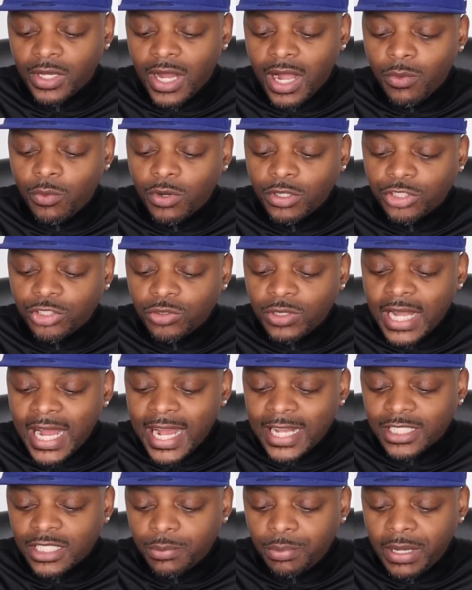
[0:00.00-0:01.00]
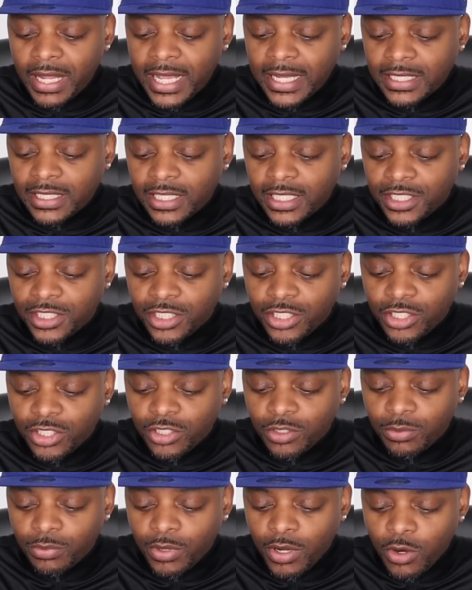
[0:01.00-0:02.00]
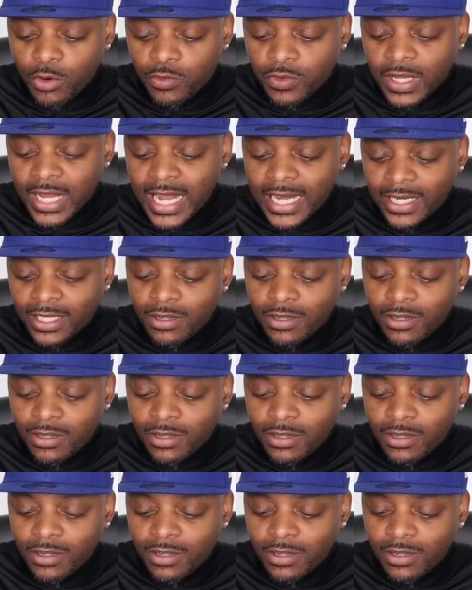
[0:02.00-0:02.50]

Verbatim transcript: i want you guys to pay attention to both